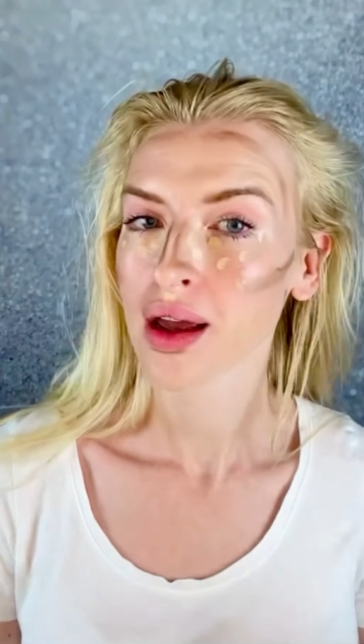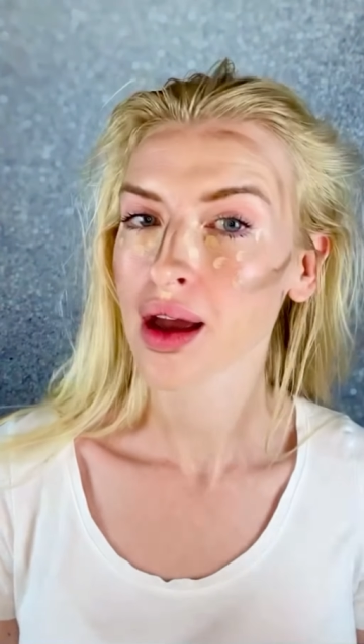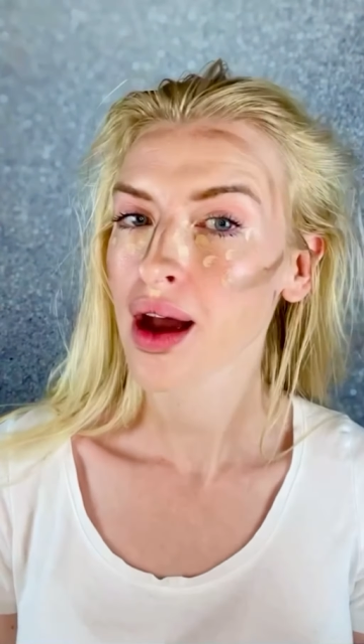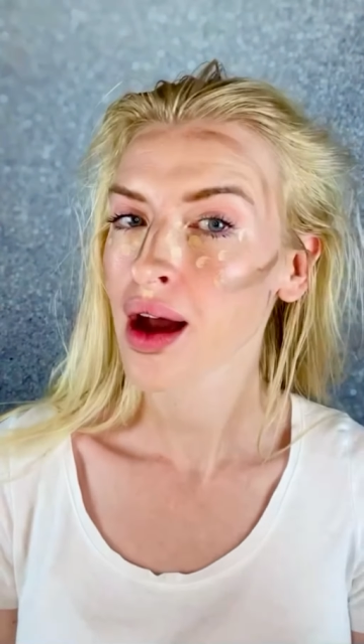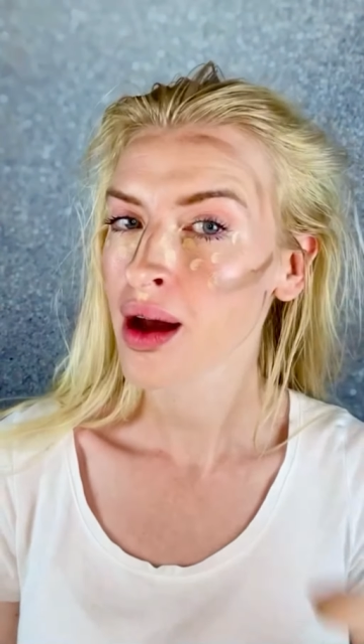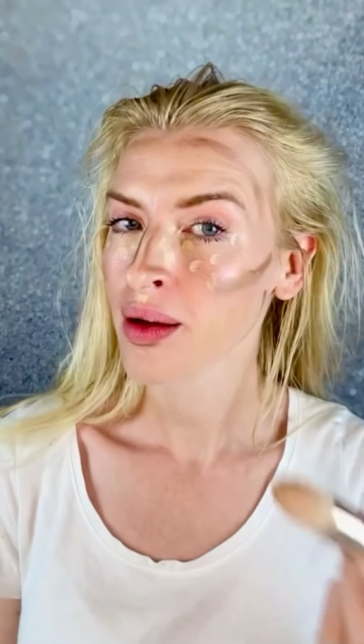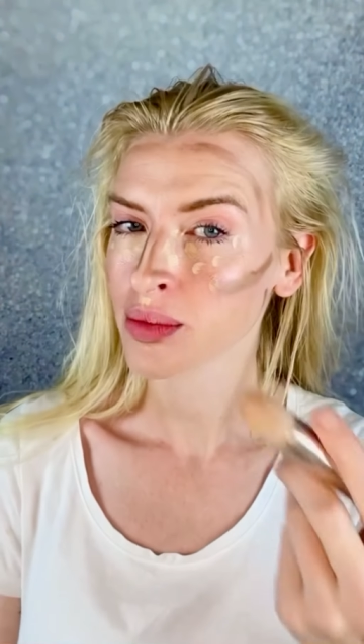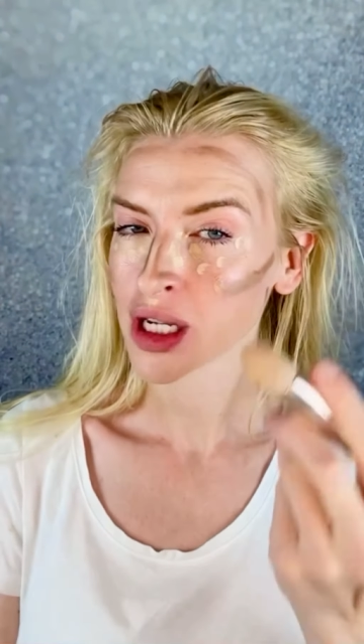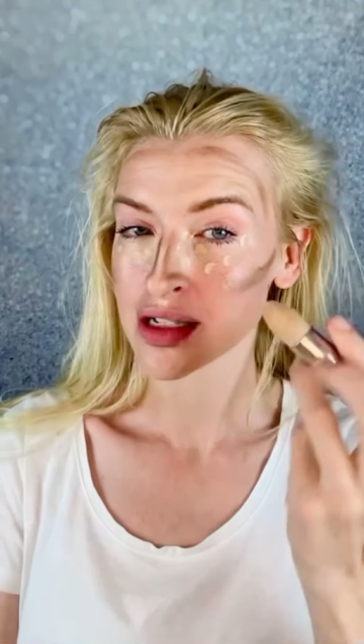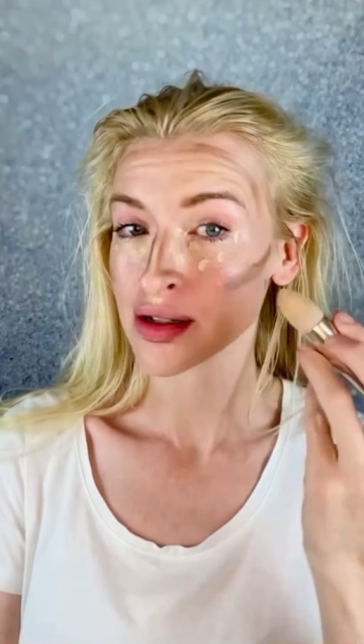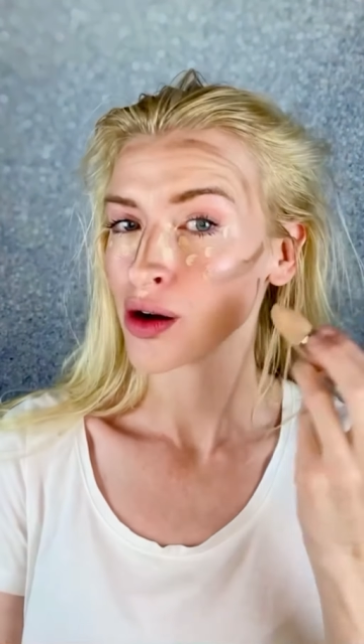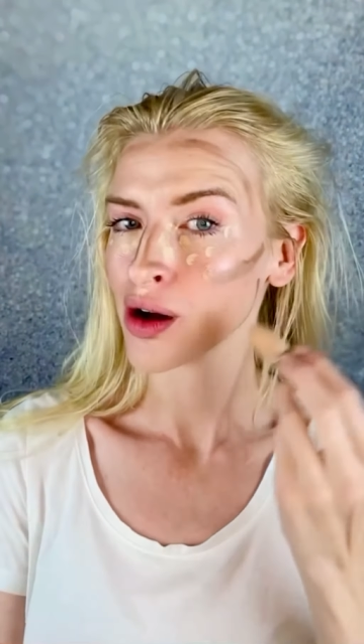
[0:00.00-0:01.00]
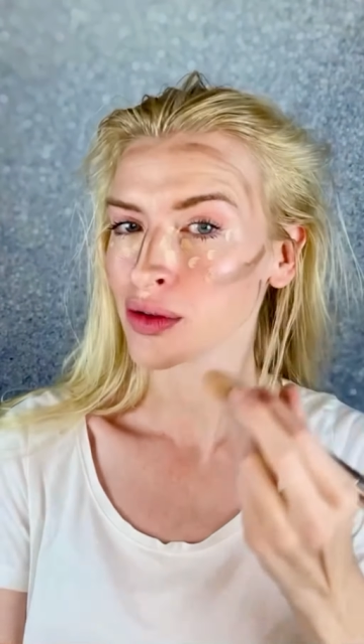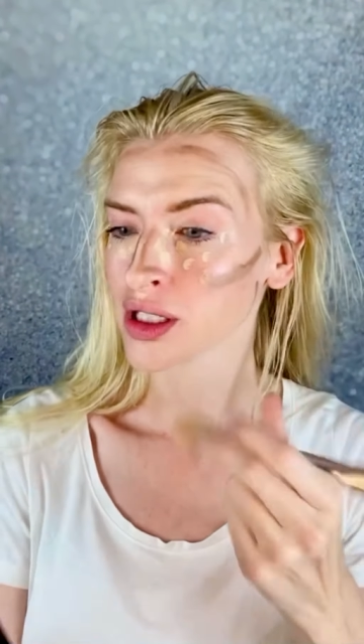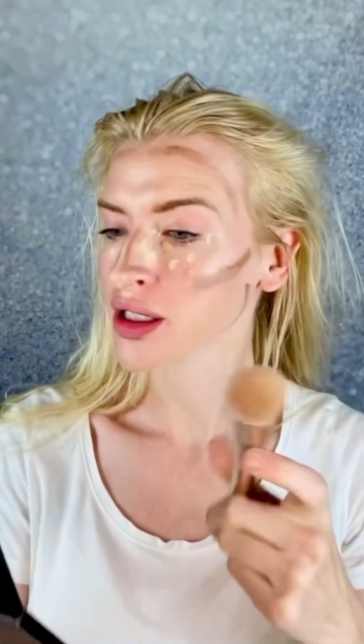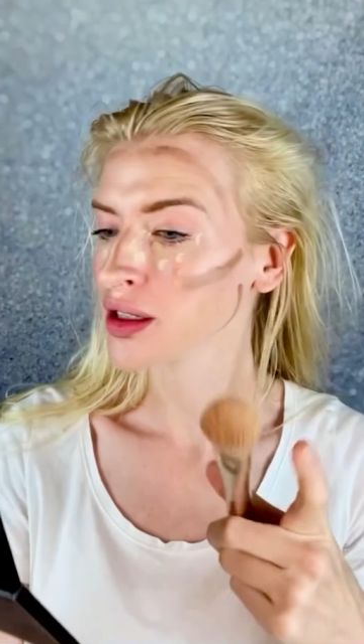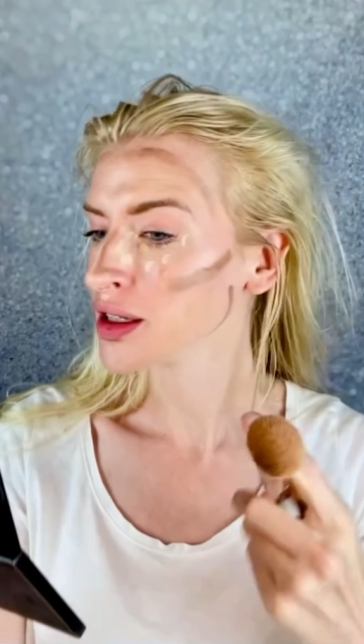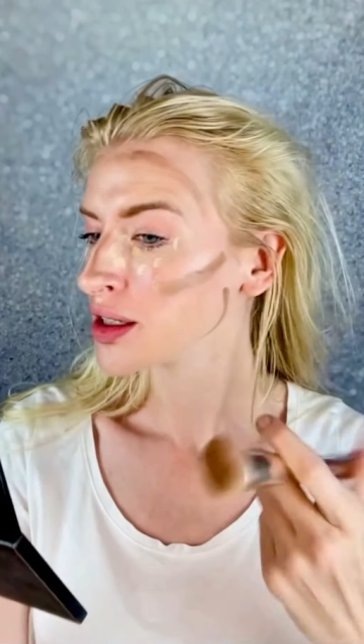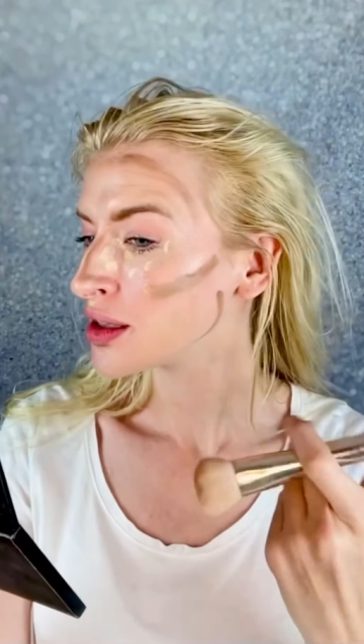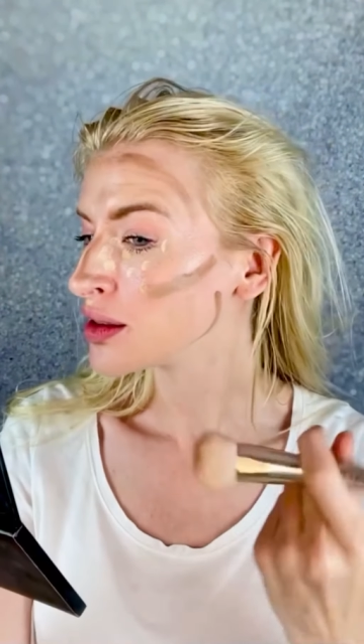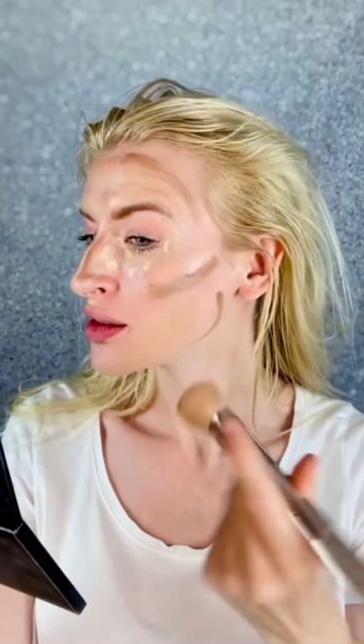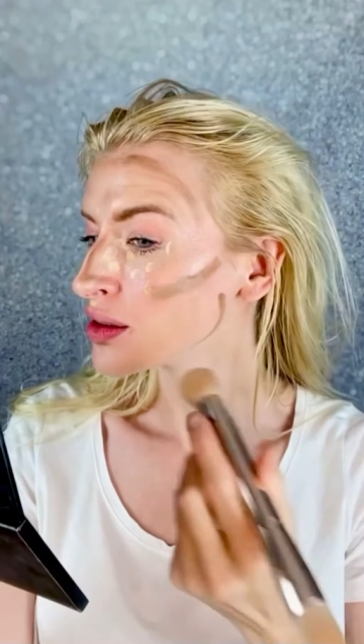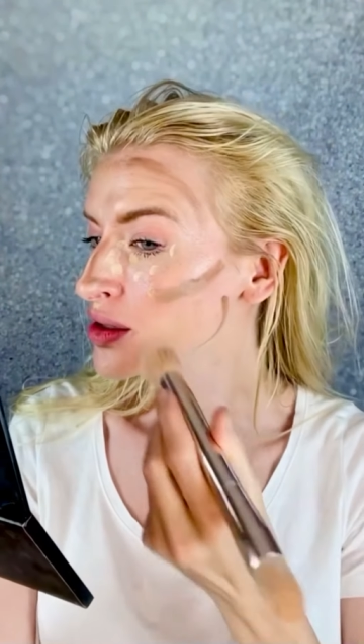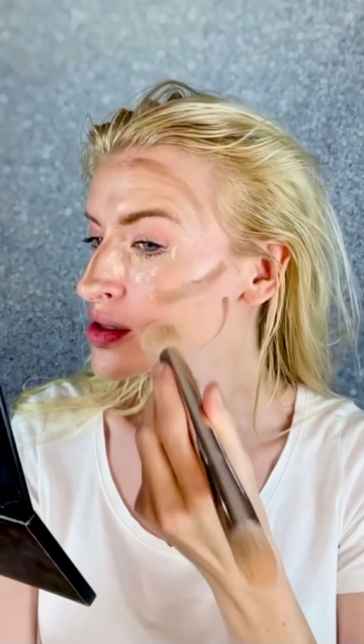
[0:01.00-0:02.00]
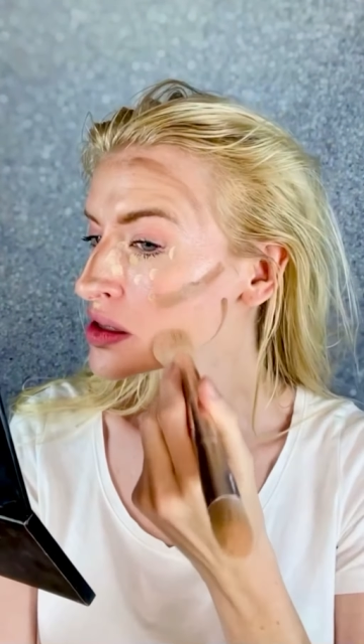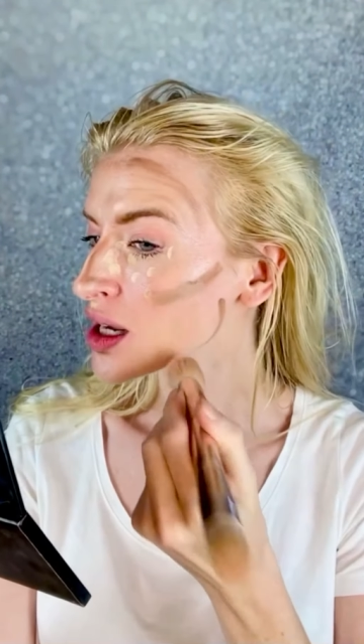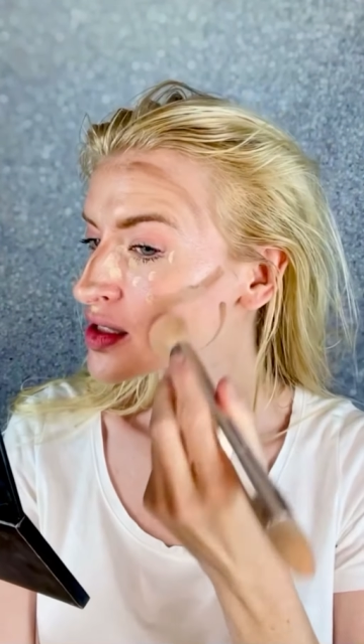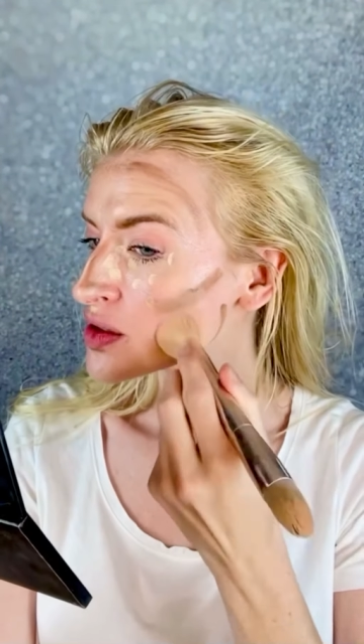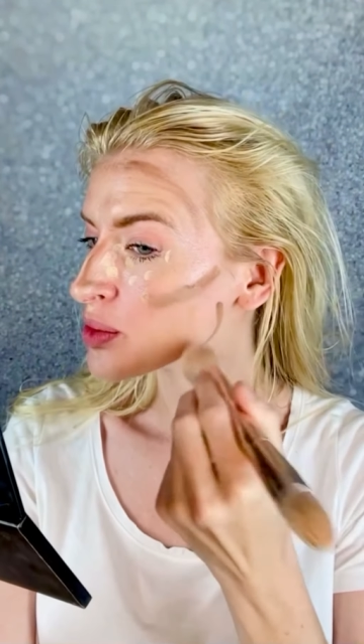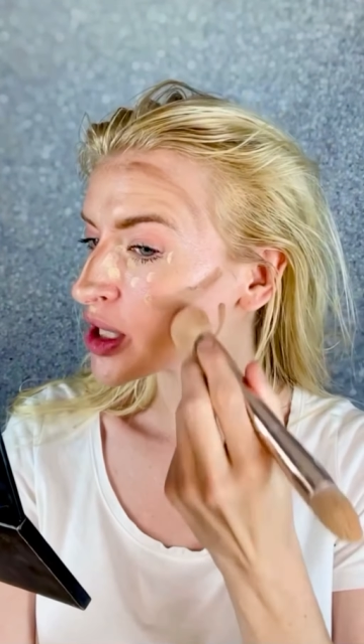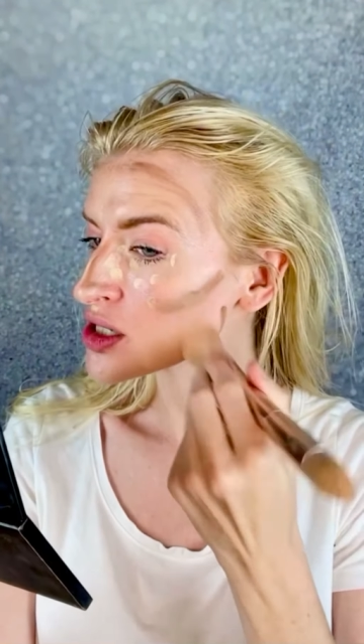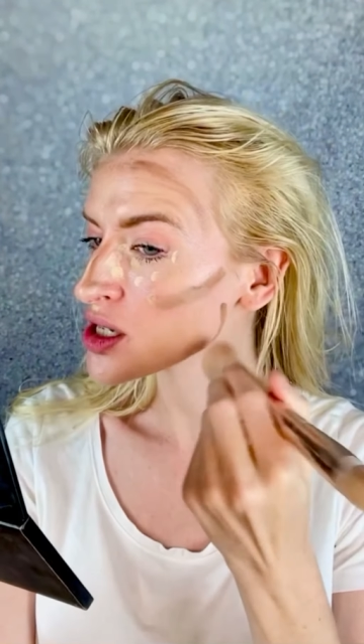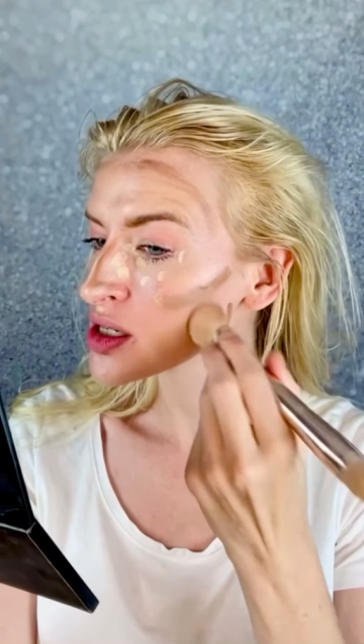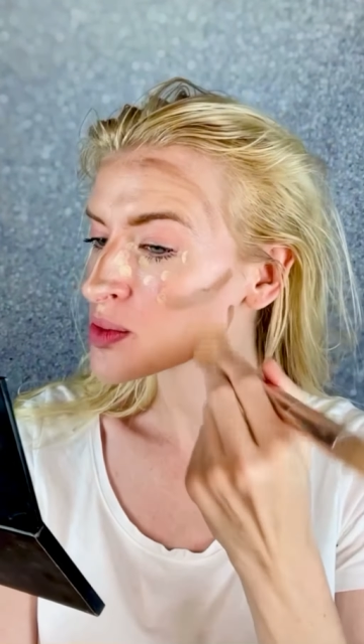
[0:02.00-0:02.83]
Because they're all really good, and there's lots of brushes.